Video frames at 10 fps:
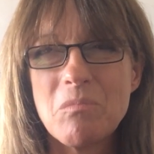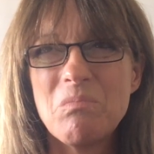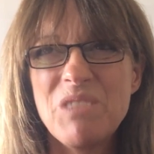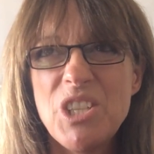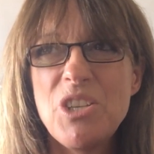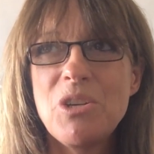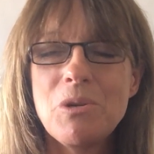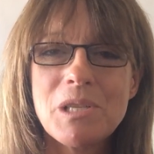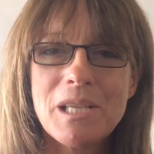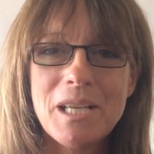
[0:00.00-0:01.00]
I'm
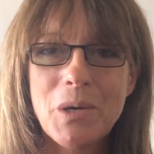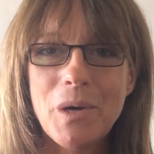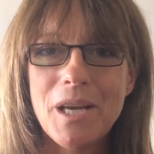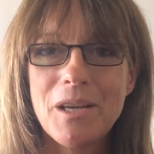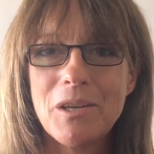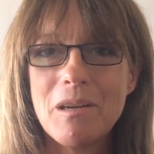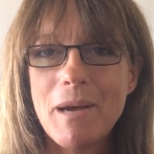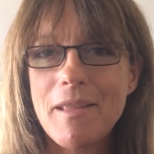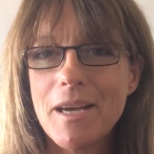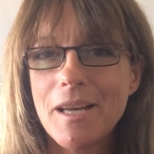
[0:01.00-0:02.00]
usually quite good
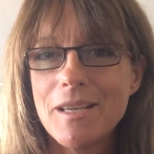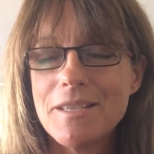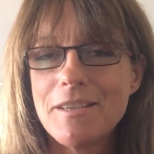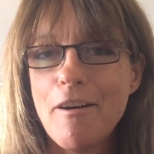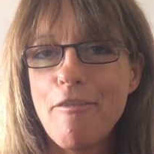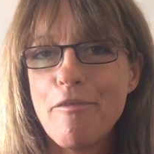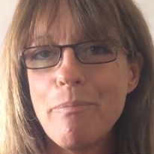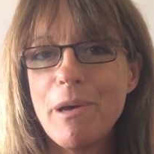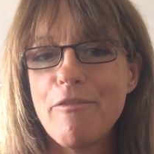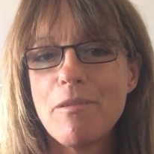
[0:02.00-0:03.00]
about that kind of stuff,
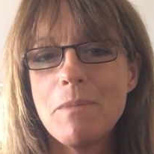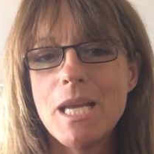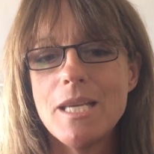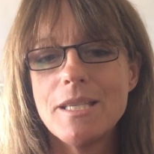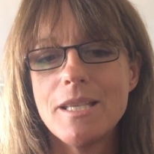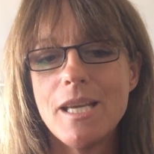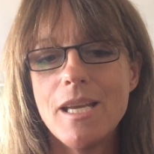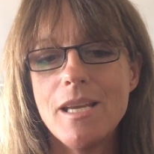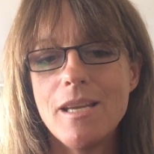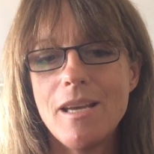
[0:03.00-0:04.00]
but for me, it's
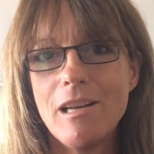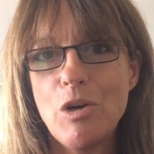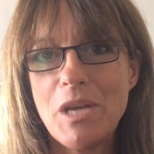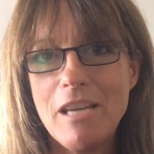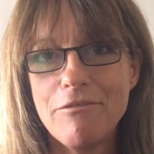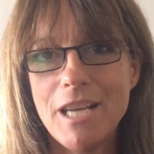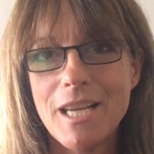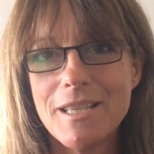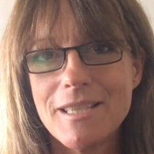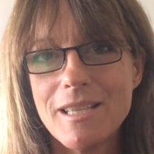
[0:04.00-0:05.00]
the long
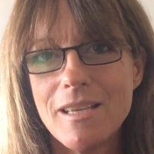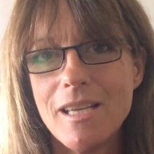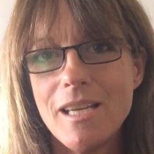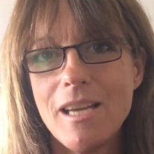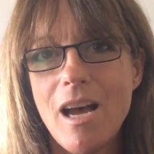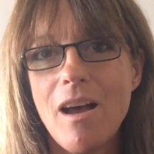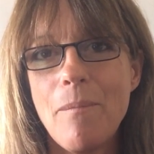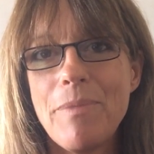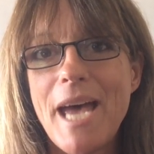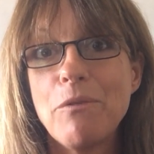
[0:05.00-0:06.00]
evenings, the
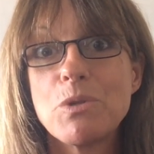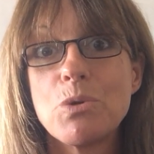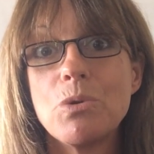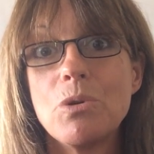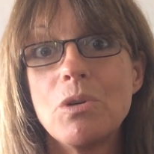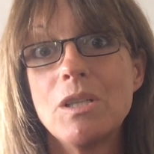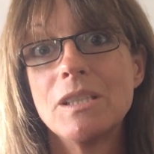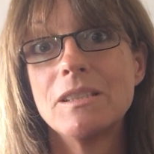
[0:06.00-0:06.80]
outdoor